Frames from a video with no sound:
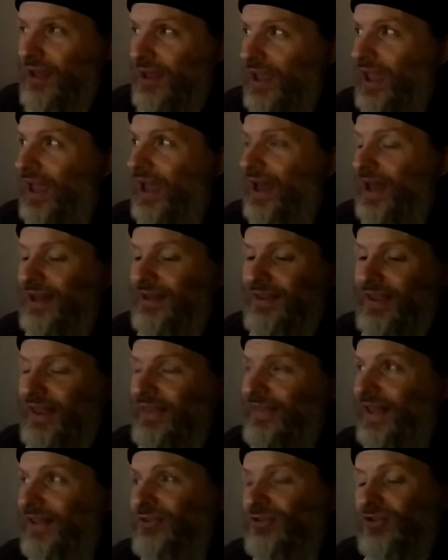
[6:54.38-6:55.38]
and
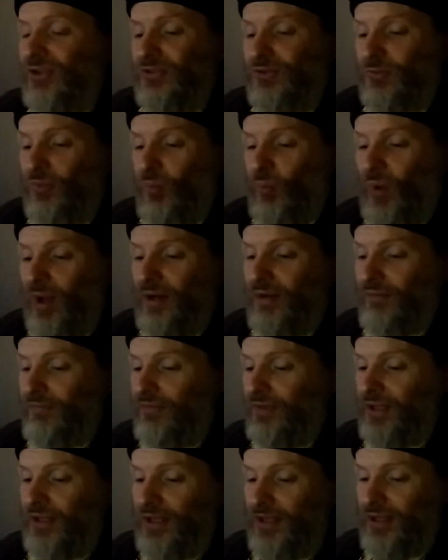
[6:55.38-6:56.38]
that's just one
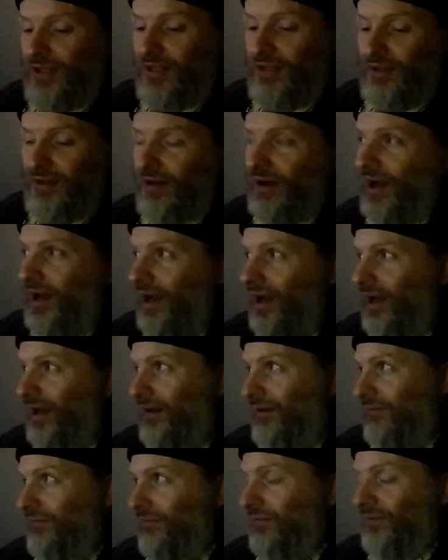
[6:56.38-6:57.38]
of the
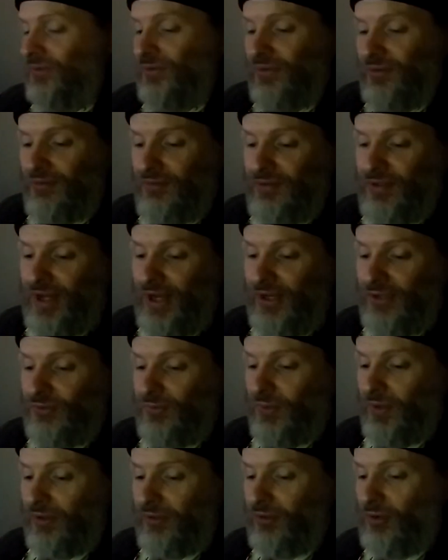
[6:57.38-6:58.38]

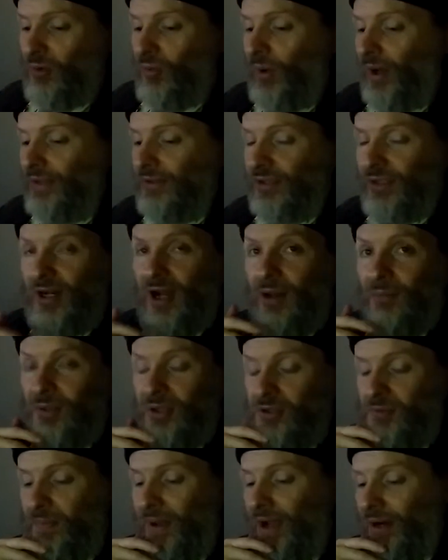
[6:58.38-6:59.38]
guys with quite an
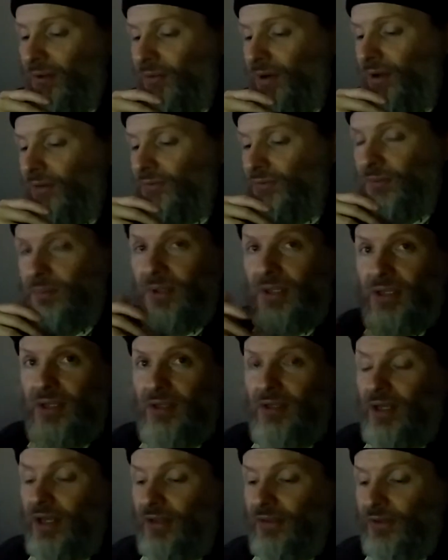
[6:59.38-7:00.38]
accomplished background to be
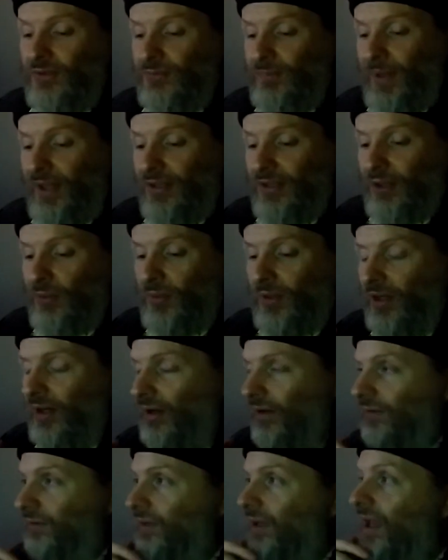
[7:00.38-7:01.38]
in this band that we're
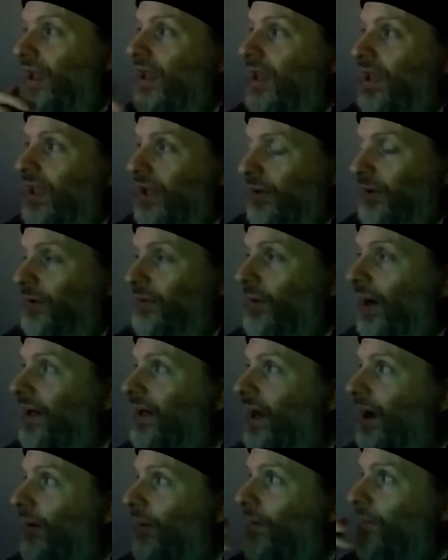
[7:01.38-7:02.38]
hearing right now.